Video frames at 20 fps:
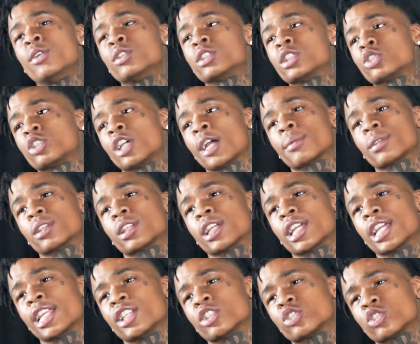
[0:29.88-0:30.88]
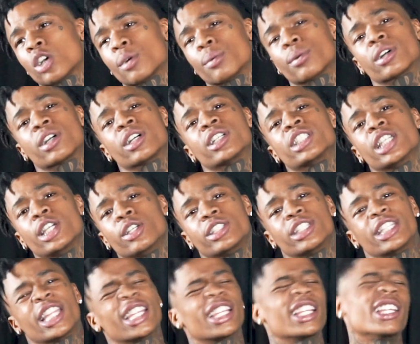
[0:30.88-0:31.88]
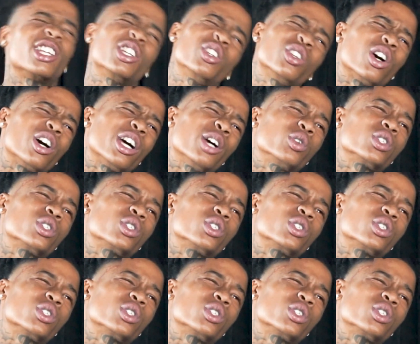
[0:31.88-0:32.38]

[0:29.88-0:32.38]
attracted to getting in trouble because it